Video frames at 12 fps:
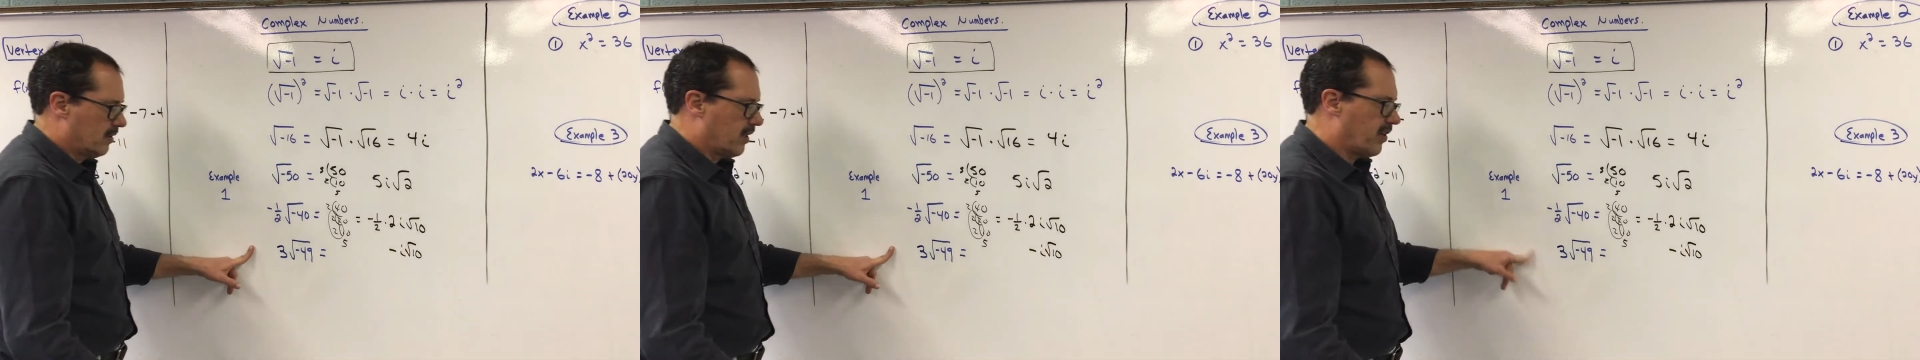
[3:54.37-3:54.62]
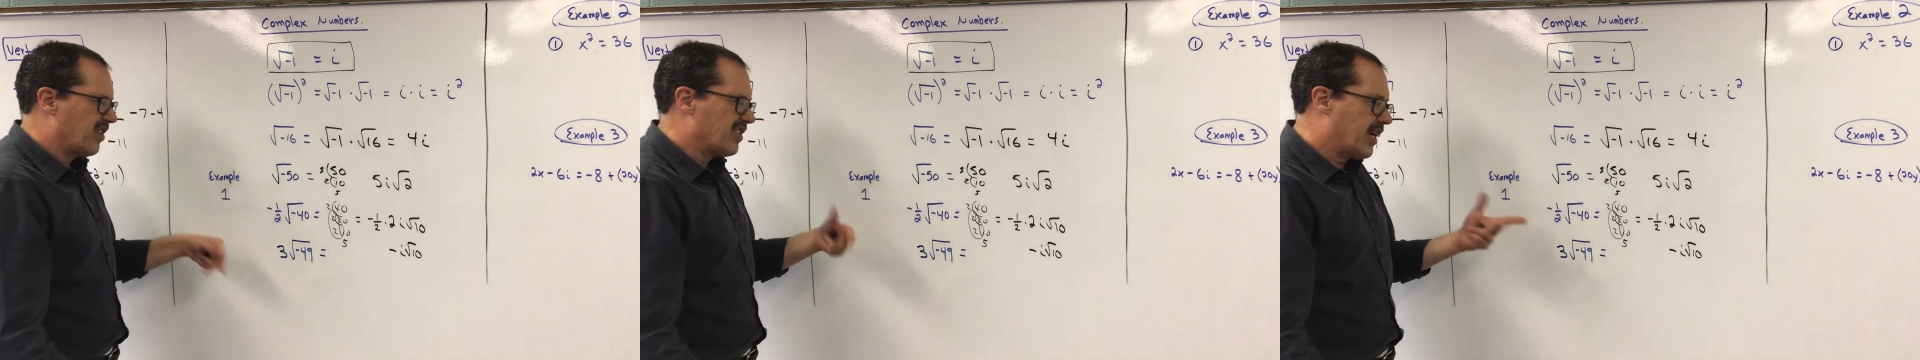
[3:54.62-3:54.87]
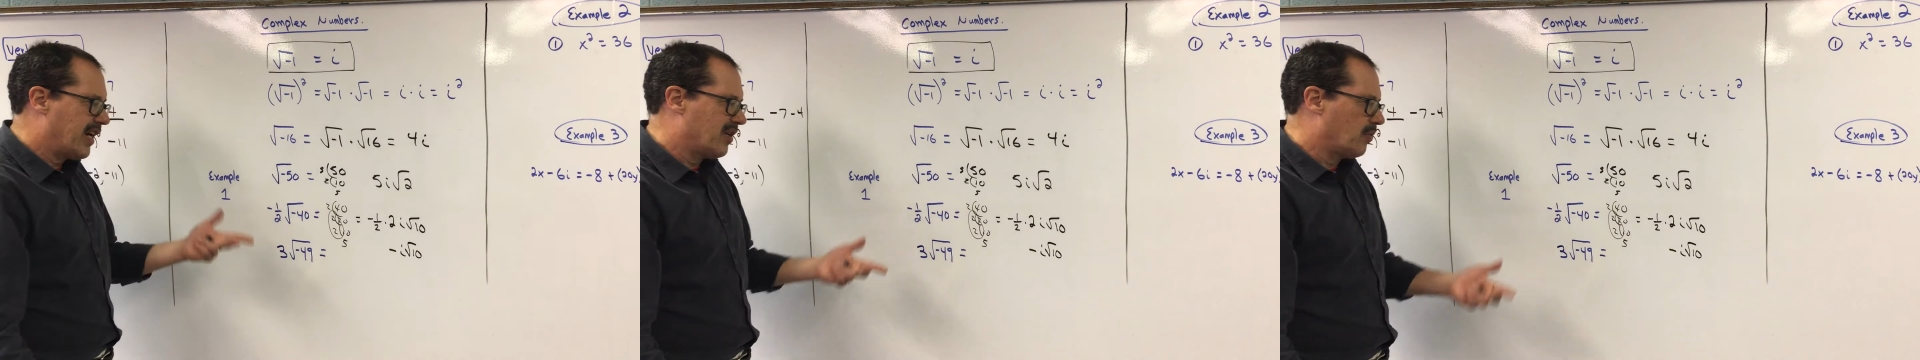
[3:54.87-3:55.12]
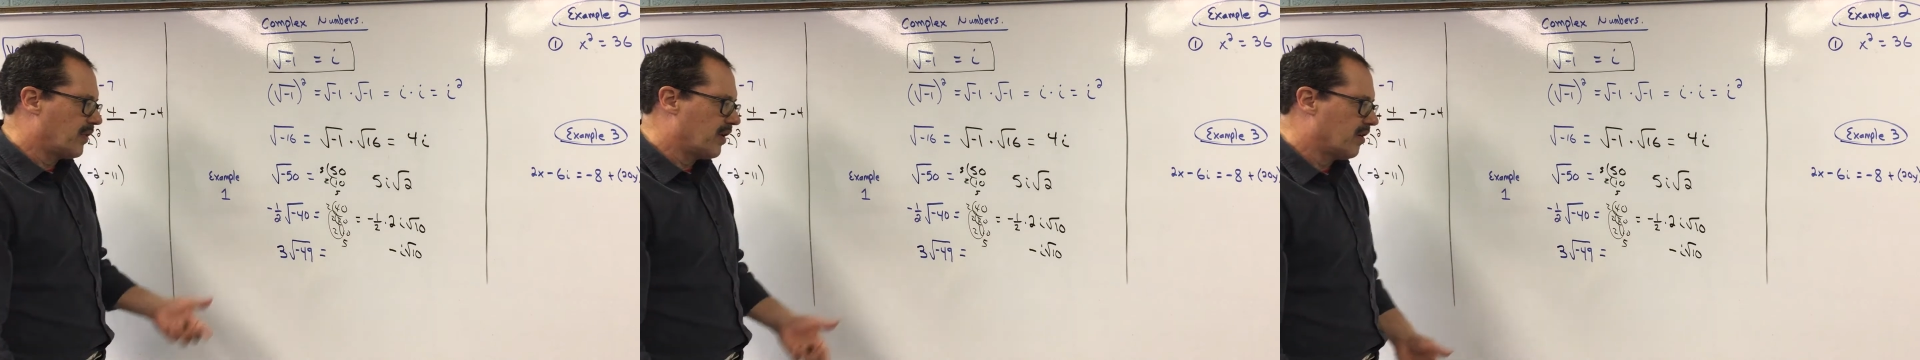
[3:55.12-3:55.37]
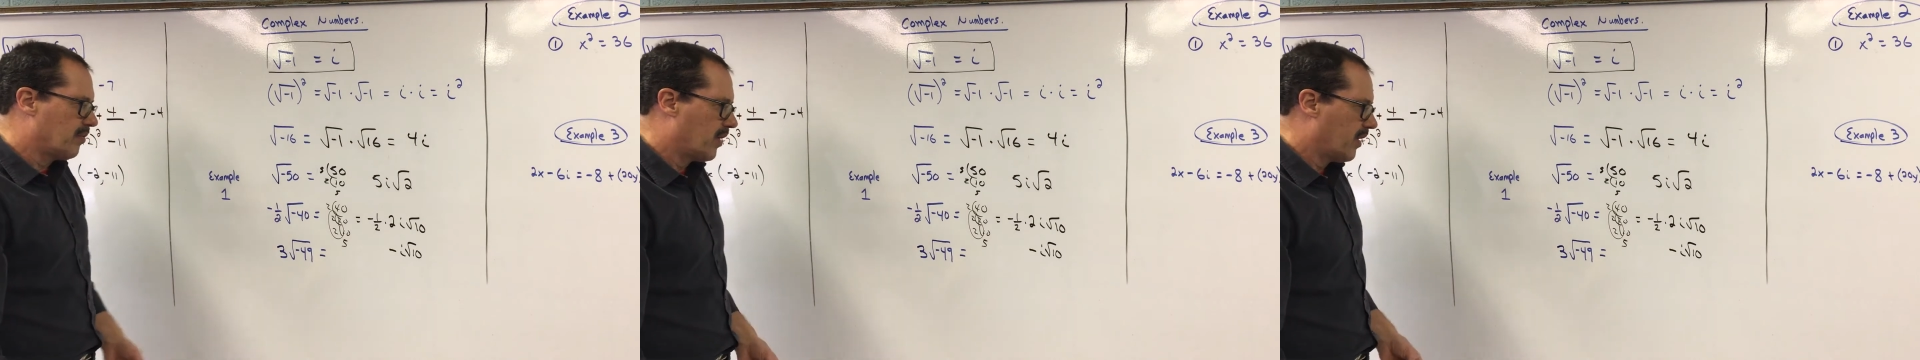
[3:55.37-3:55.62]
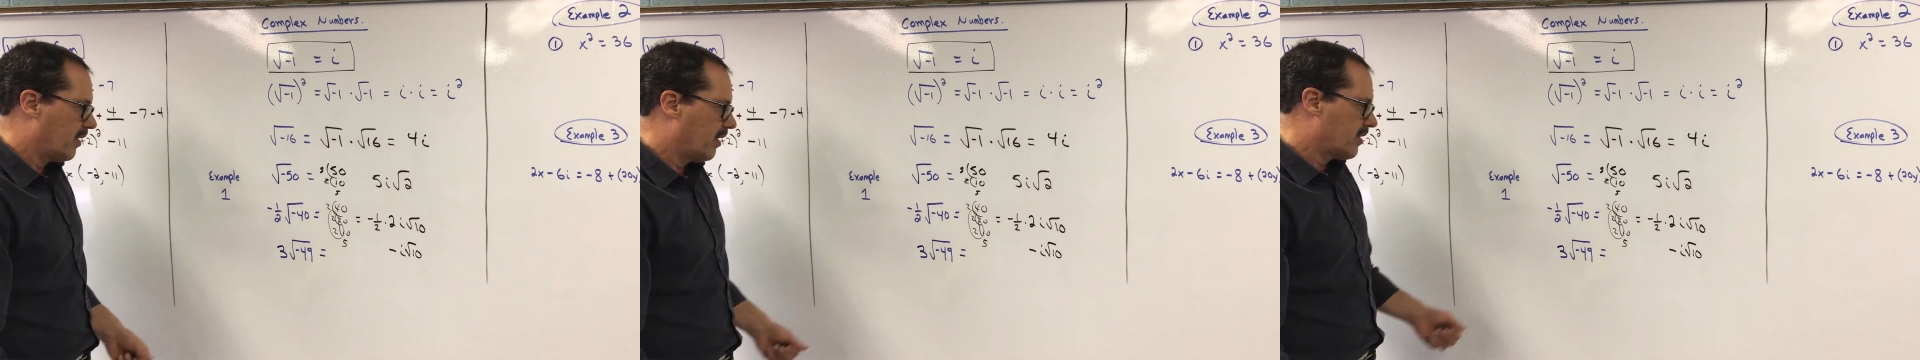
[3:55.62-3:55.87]
I know it's kind of weird,
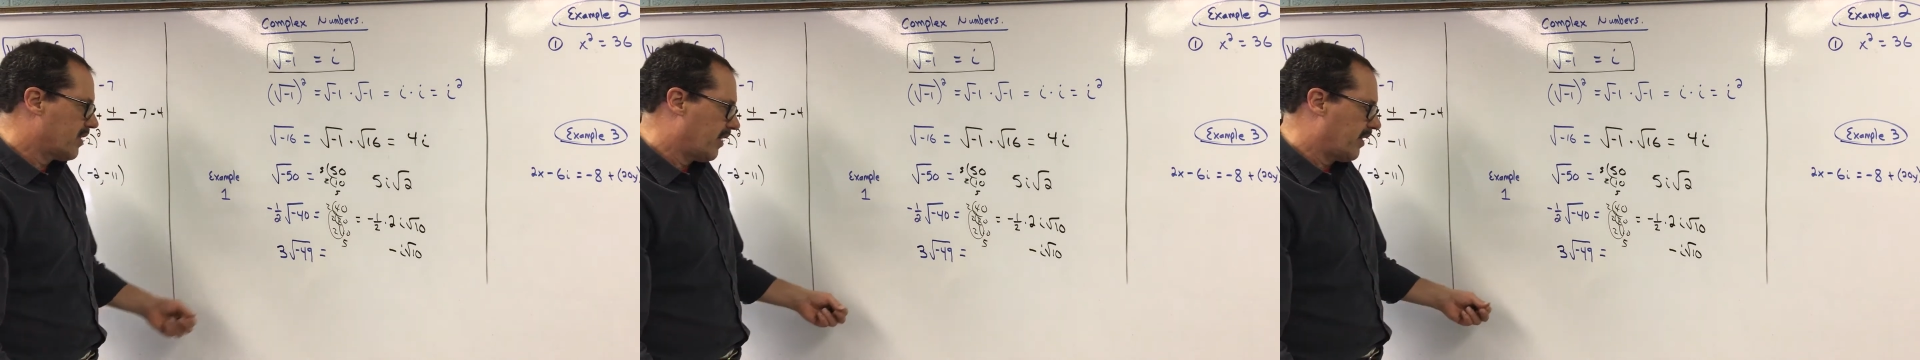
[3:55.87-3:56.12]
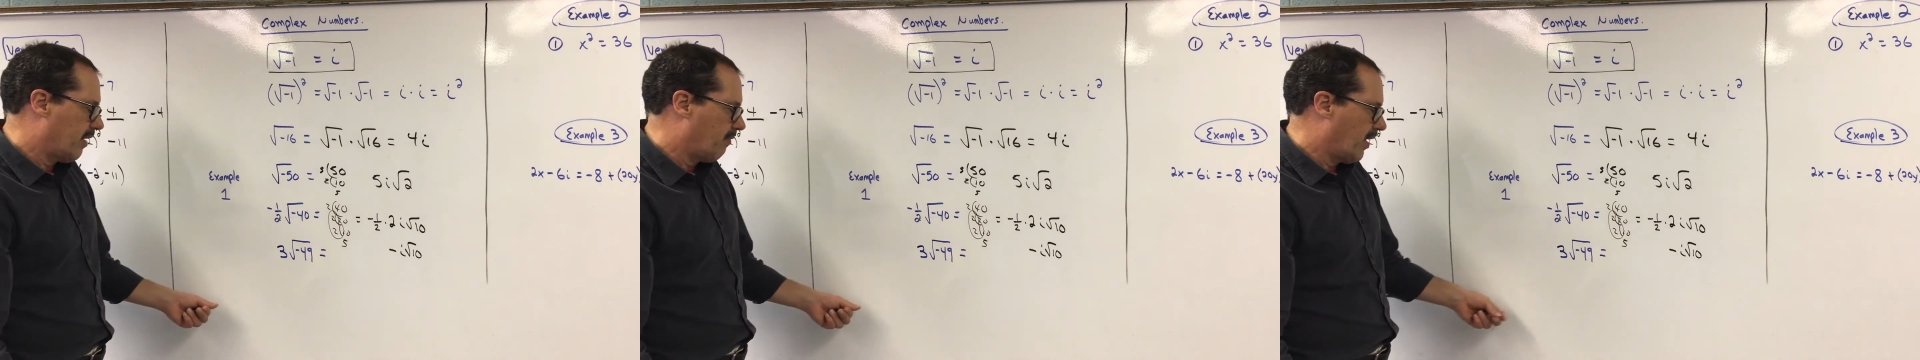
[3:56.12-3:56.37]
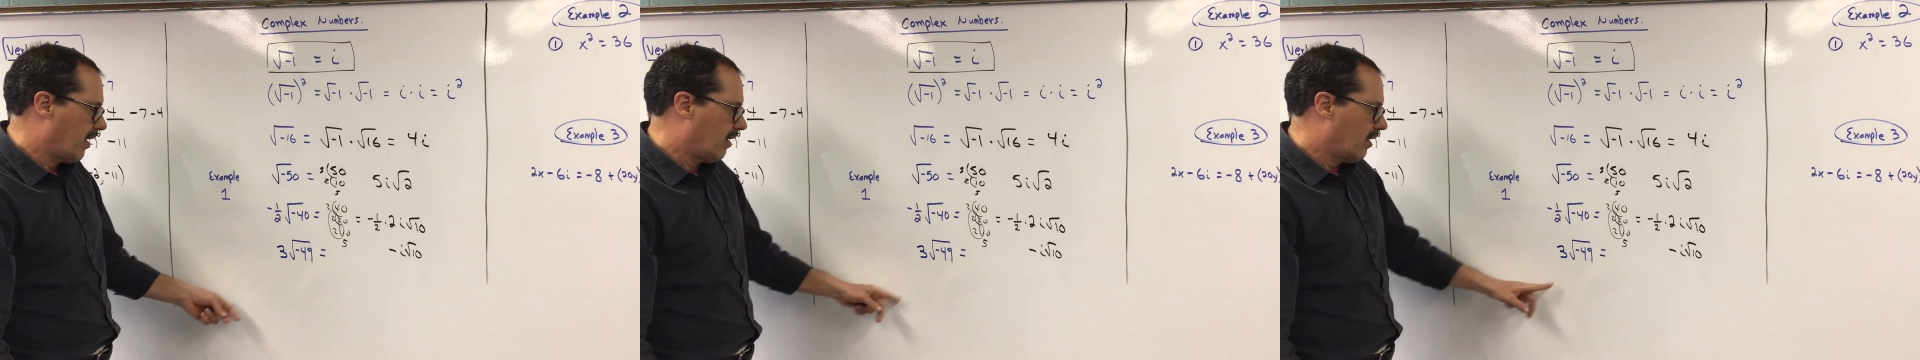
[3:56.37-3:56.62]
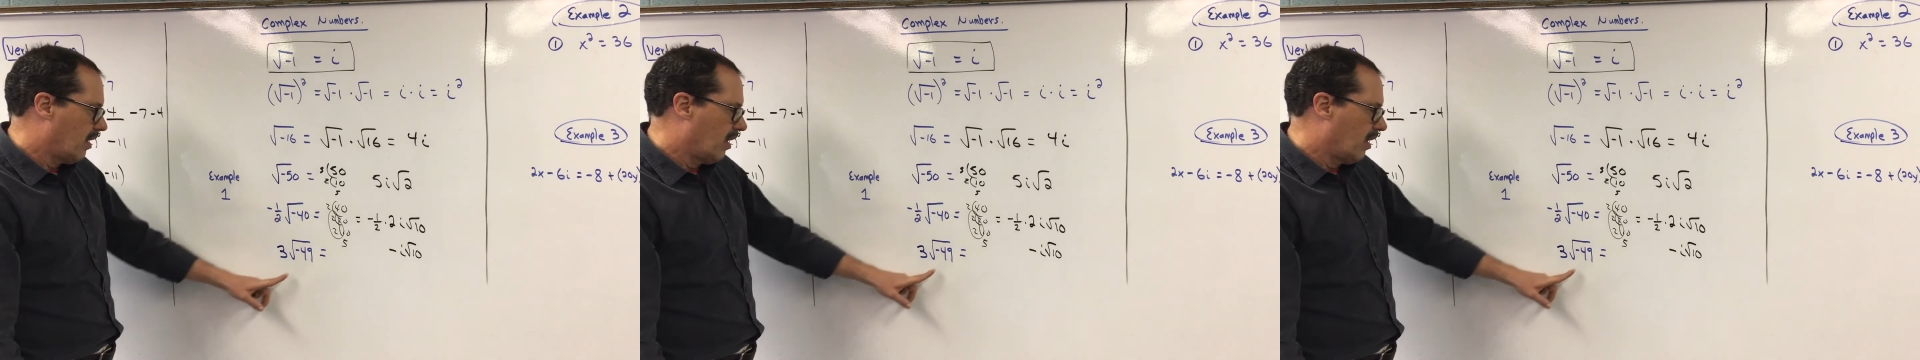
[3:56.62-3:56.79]
but it's not that bad.